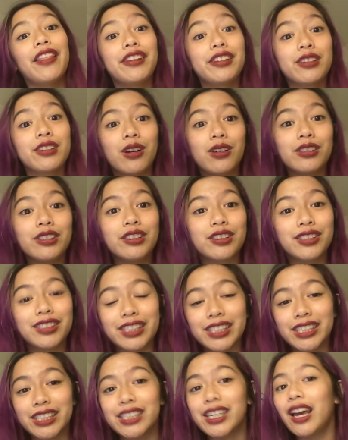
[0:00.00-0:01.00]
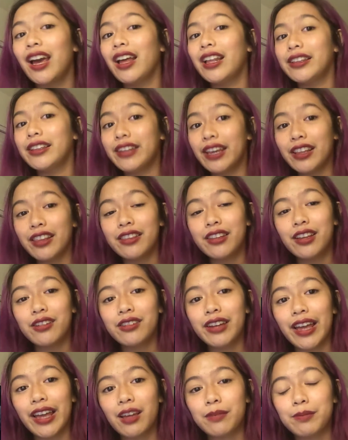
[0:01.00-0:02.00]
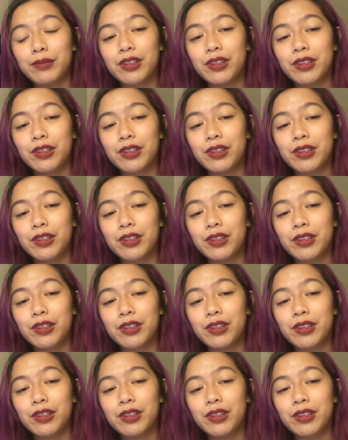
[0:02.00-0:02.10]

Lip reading: There's also the Death Note